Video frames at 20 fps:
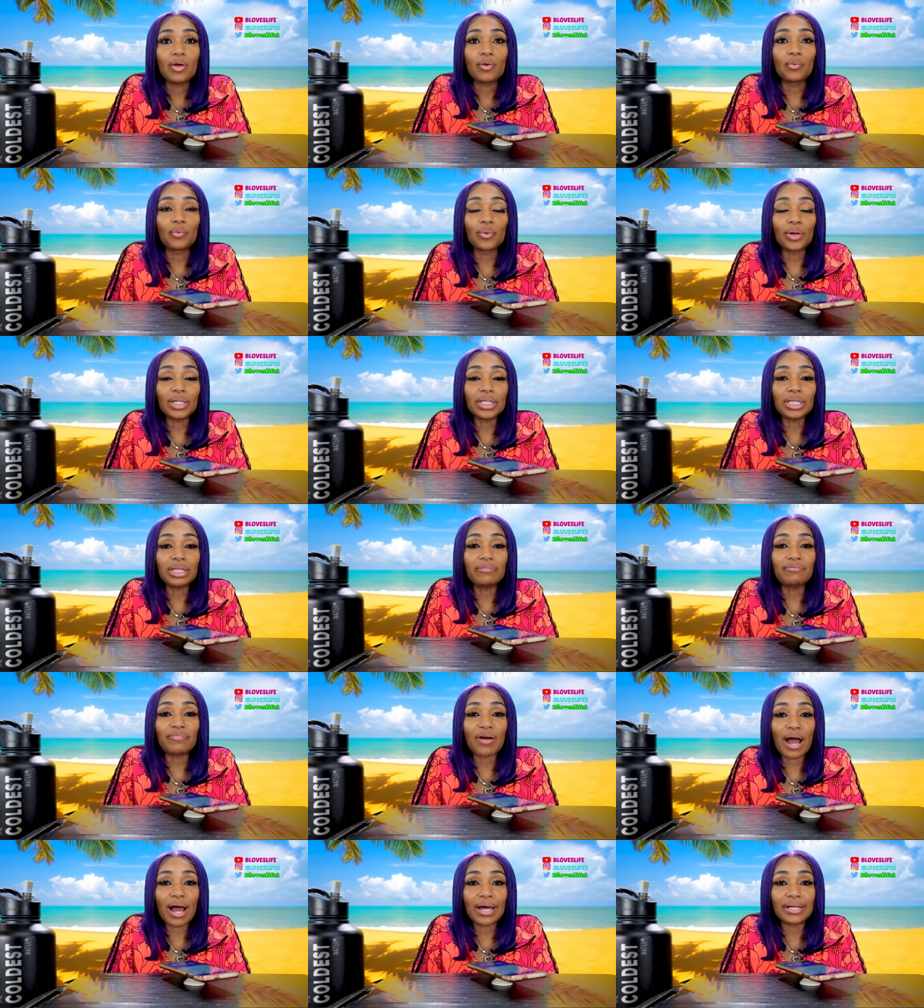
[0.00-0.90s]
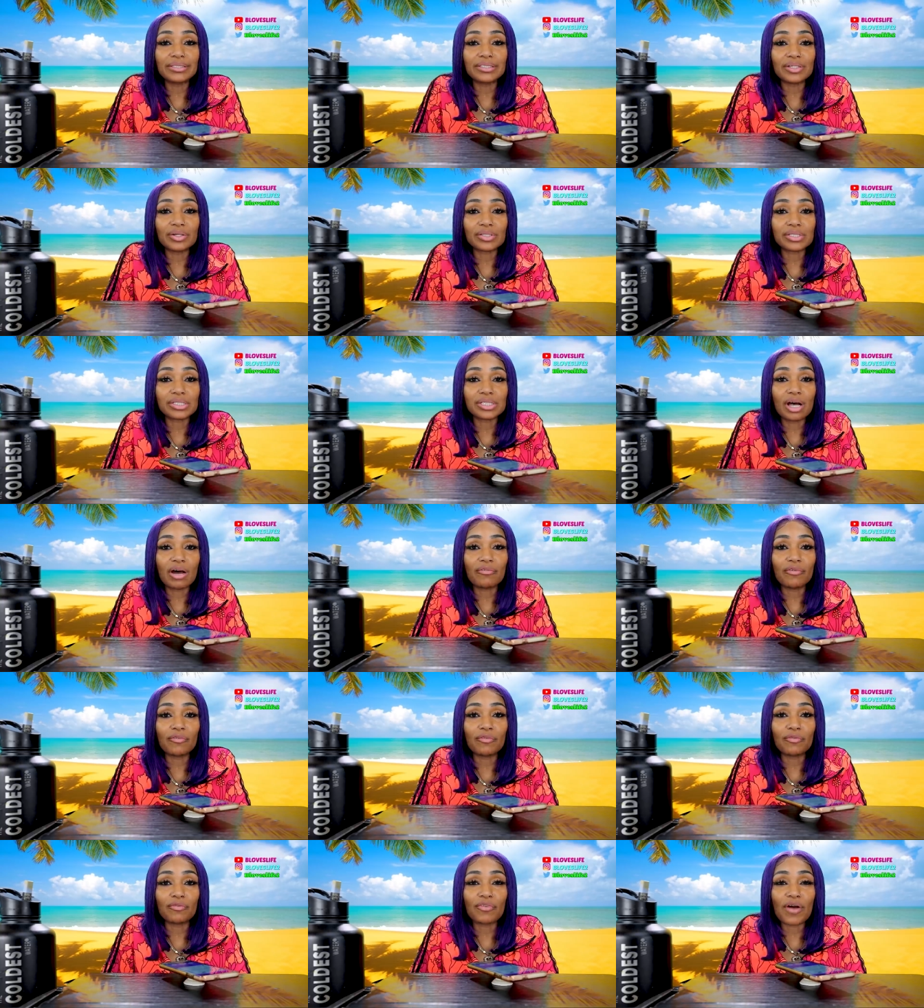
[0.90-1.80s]
really find
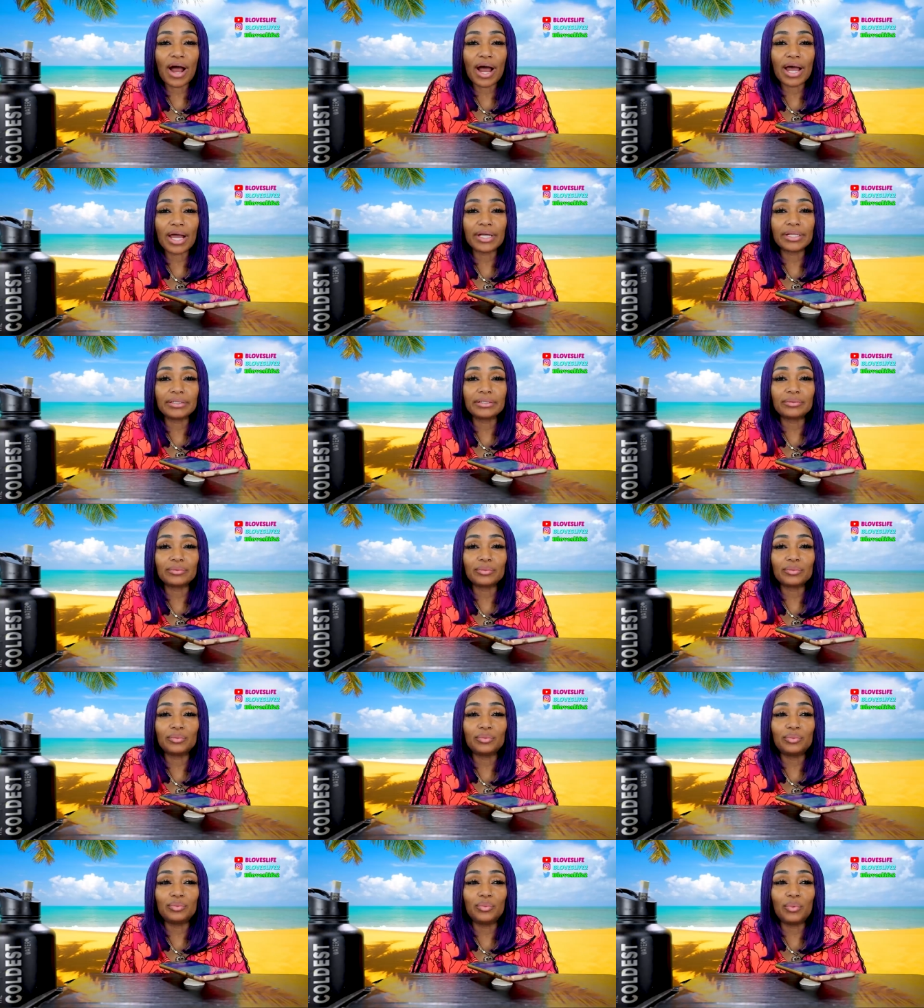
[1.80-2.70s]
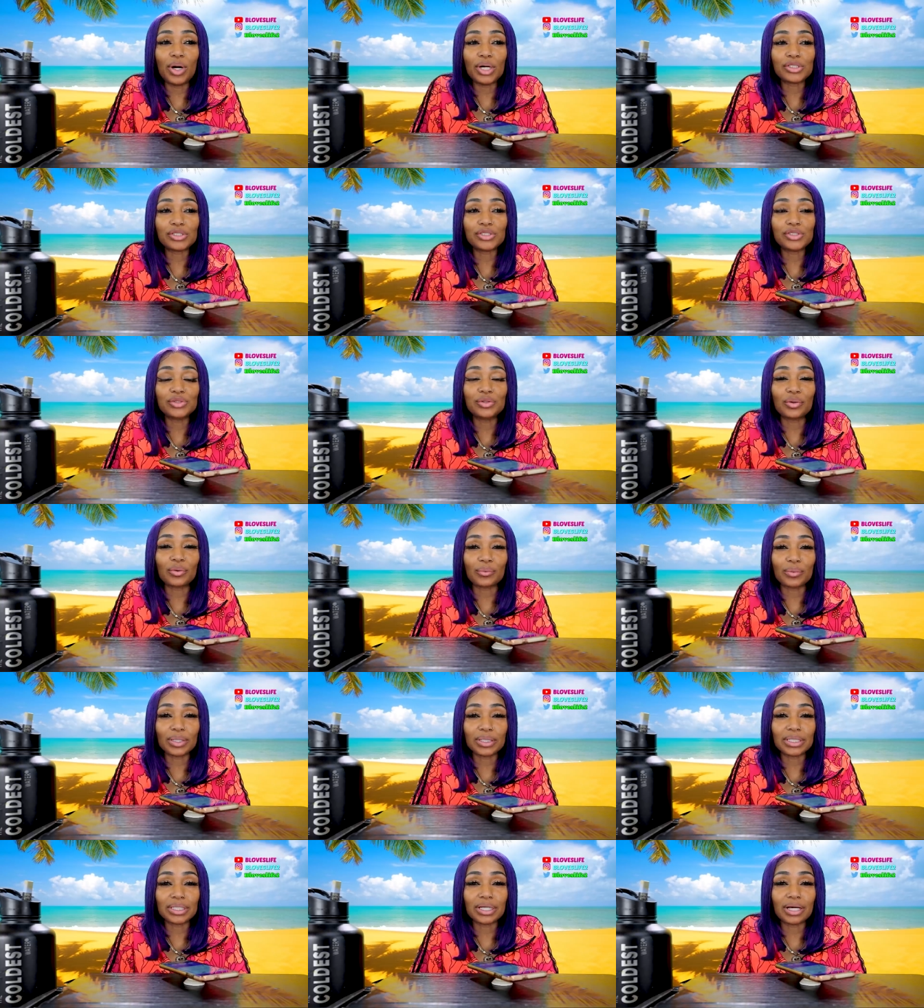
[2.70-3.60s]
yourself, find what you are
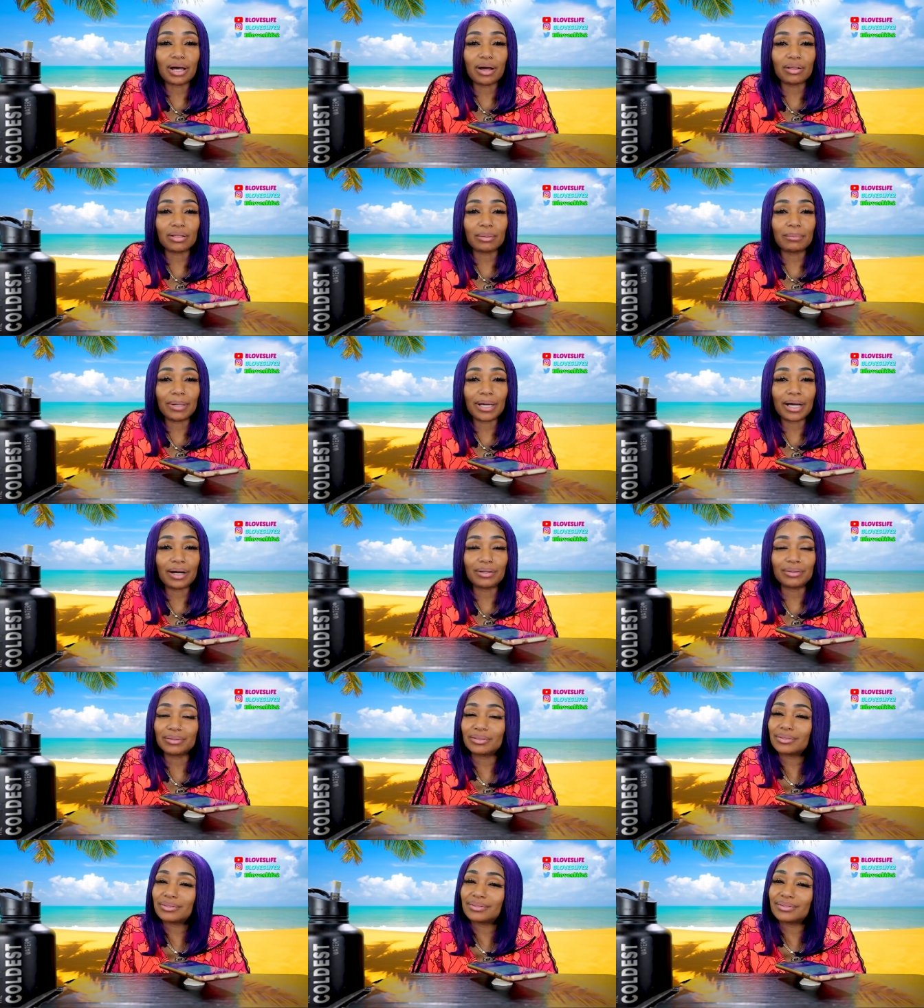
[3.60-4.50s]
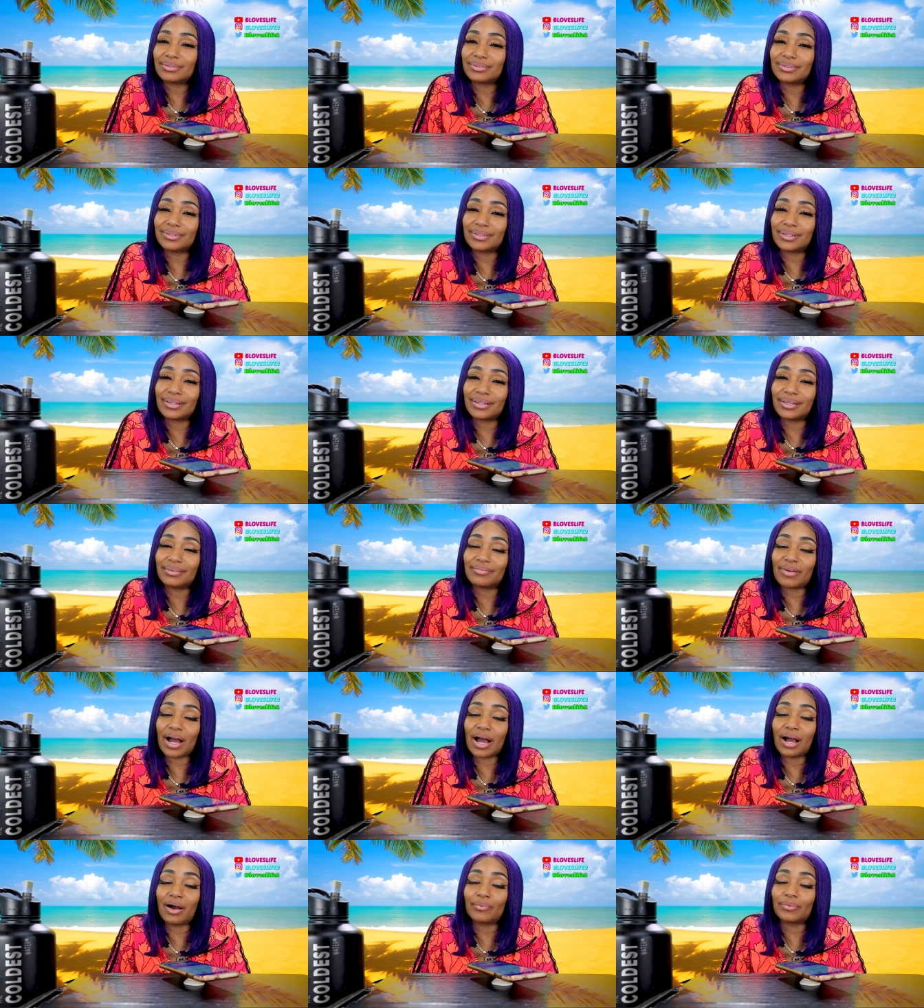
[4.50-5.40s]
really all about if
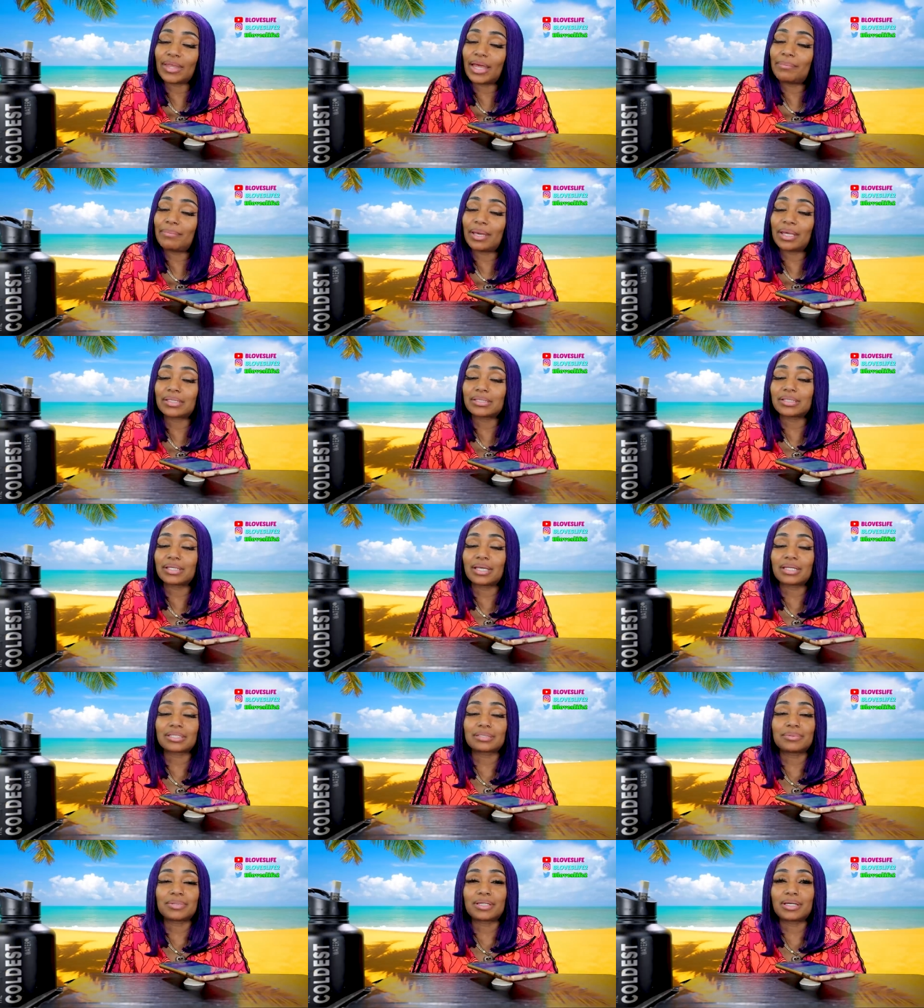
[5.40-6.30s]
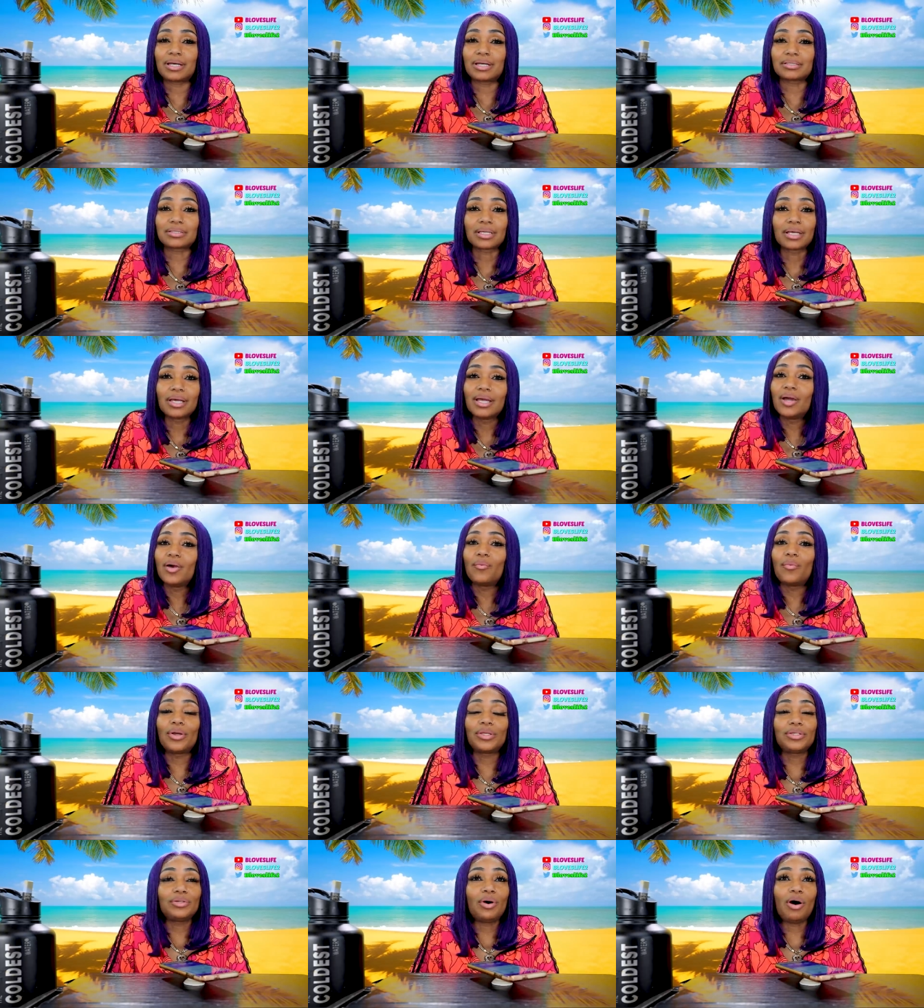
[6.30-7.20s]
I hope that makes sense because
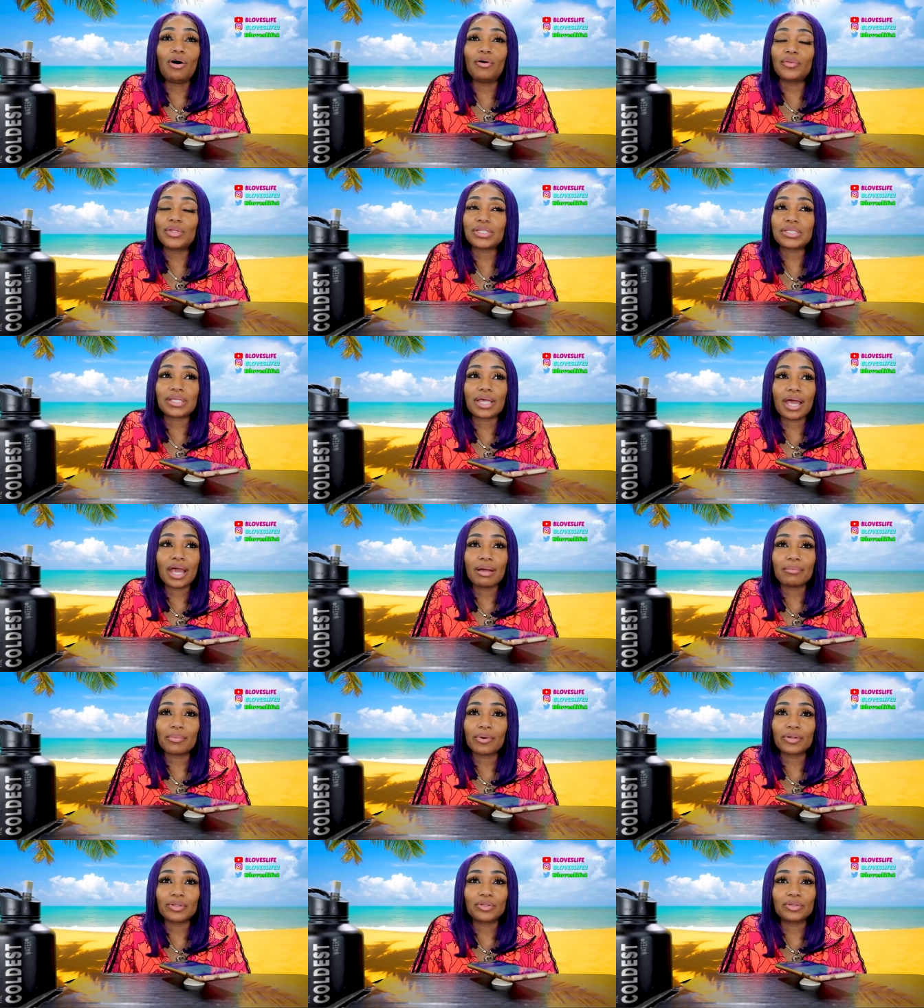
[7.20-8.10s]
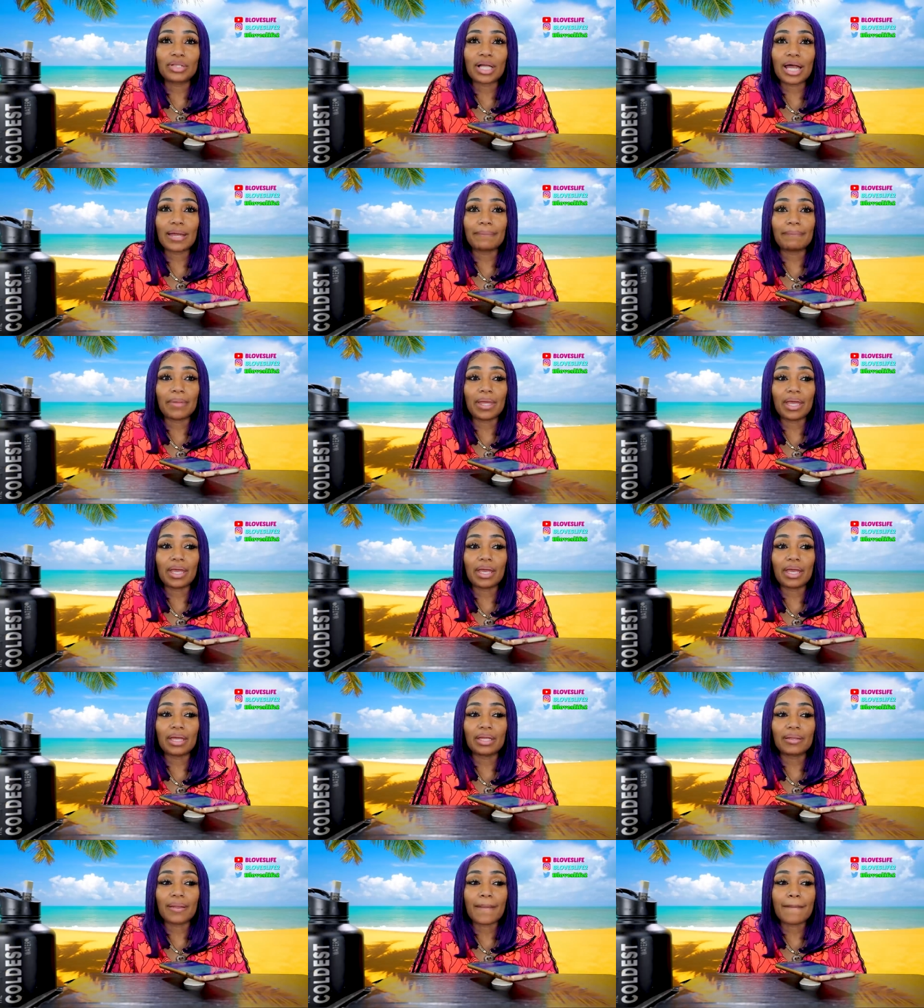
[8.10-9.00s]
when you on this camera, you like,
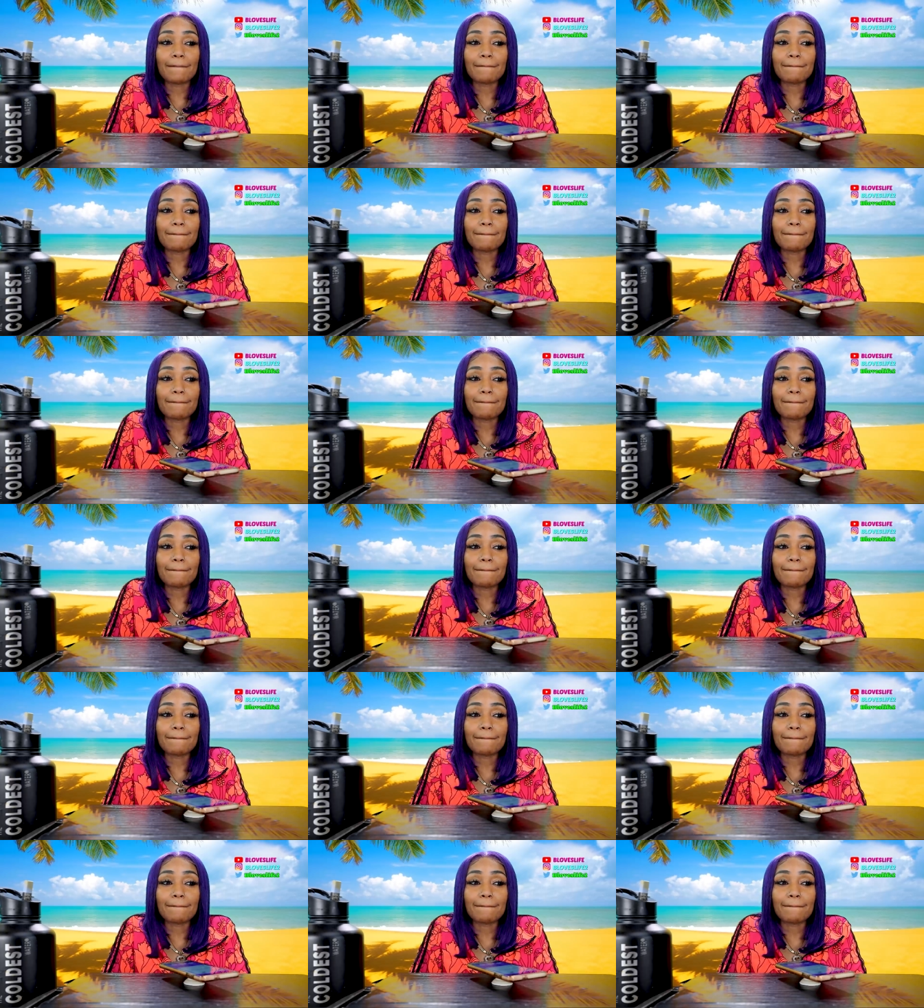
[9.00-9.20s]
man,